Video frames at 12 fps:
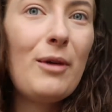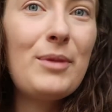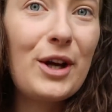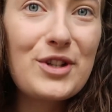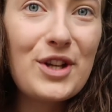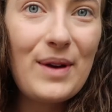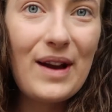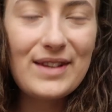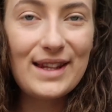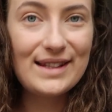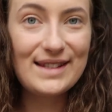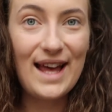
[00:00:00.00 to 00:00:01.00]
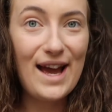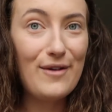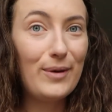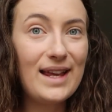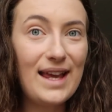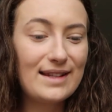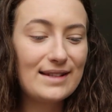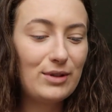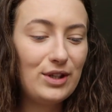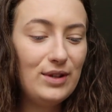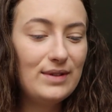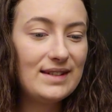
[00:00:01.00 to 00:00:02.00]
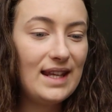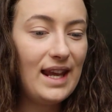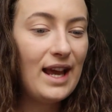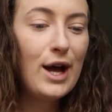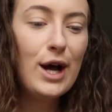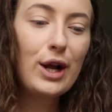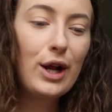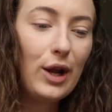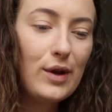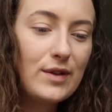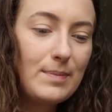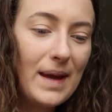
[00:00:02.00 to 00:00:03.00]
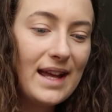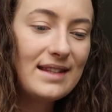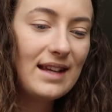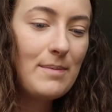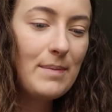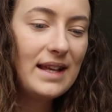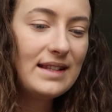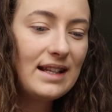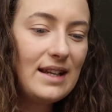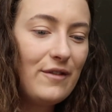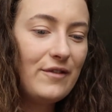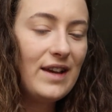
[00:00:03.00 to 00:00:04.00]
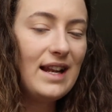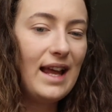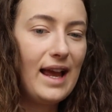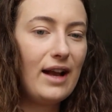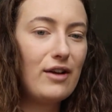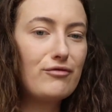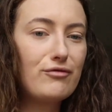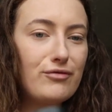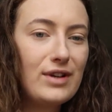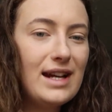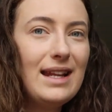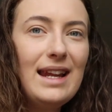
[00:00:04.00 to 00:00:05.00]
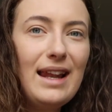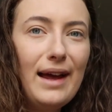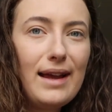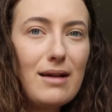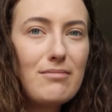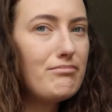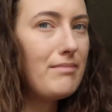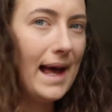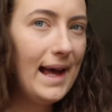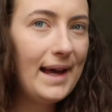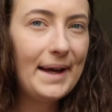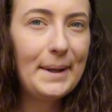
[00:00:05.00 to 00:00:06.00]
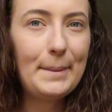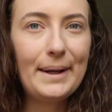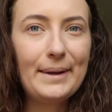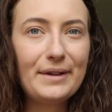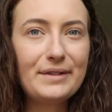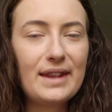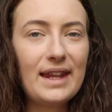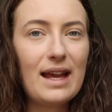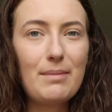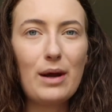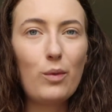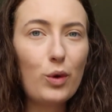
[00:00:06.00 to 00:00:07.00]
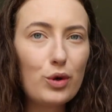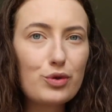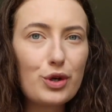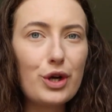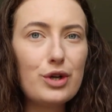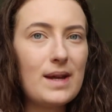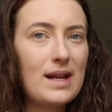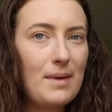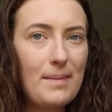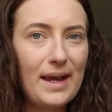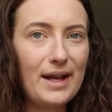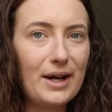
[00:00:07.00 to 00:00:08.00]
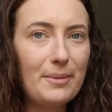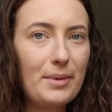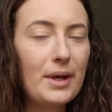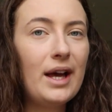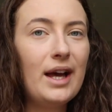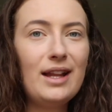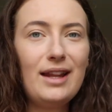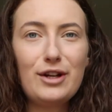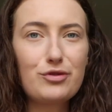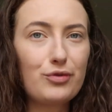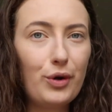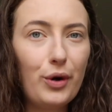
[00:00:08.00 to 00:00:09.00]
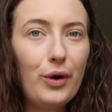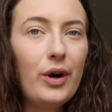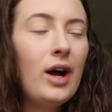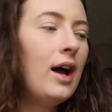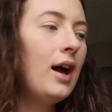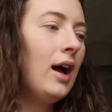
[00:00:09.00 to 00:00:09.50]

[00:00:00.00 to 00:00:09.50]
But I'll show you everything that's there, if we can get some cutesy clothes bits. I'm basically feeling really like meh about everything in my wardrobe and in my makeup like drawer.